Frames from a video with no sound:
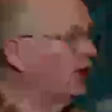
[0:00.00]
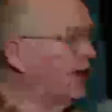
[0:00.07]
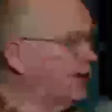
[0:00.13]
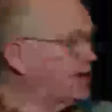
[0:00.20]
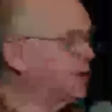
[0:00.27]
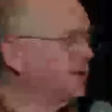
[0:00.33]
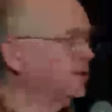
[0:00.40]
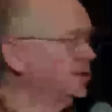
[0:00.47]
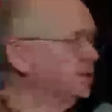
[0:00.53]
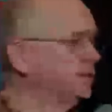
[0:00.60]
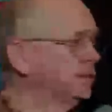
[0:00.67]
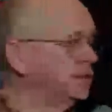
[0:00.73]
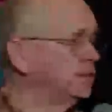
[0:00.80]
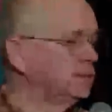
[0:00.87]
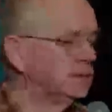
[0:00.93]
it
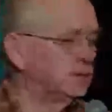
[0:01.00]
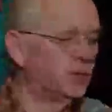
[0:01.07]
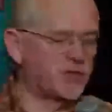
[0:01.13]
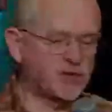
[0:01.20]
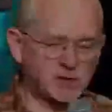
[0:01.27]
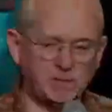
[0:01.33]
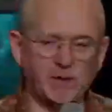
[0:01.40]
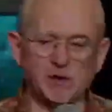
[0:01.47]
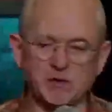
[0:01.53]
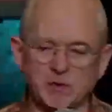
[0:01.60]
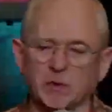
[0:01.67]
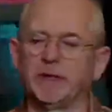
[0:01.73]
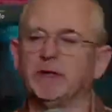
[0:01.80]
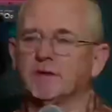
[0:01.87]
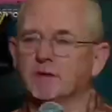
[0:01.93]
with
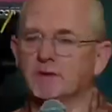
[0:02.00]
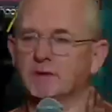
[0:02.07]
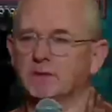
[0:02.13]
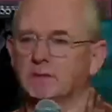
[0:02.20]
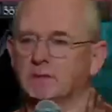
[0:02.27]
spiritual ears.